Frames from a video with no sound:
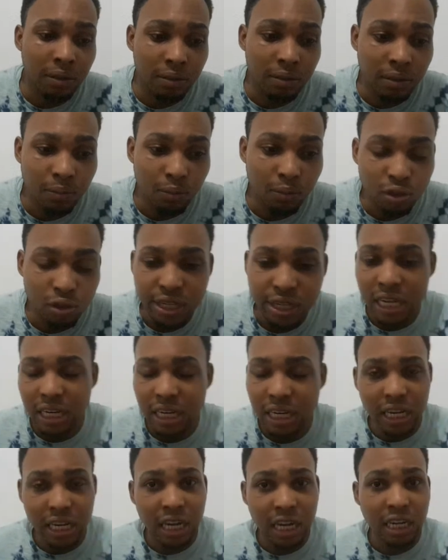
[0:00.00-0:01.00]
most
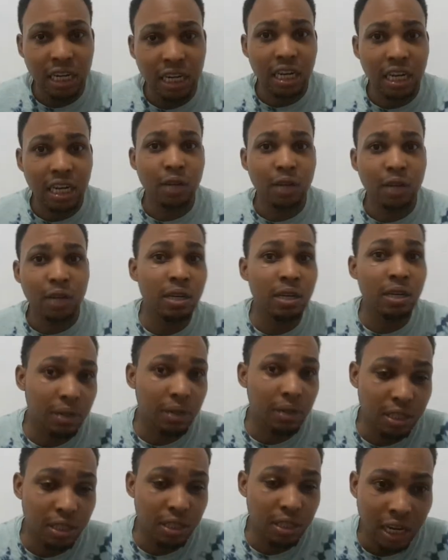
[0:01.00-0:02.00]
likely Alkaline will drop
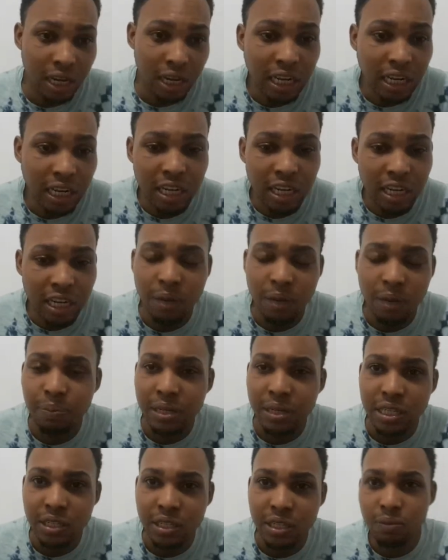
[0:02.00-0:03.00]
on it. So Alkaline is a
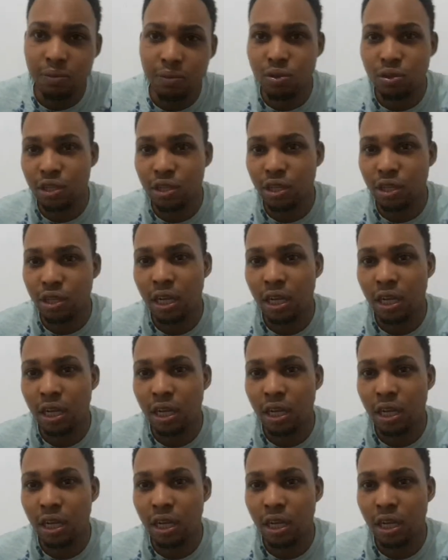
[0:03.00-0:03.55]
piece of music.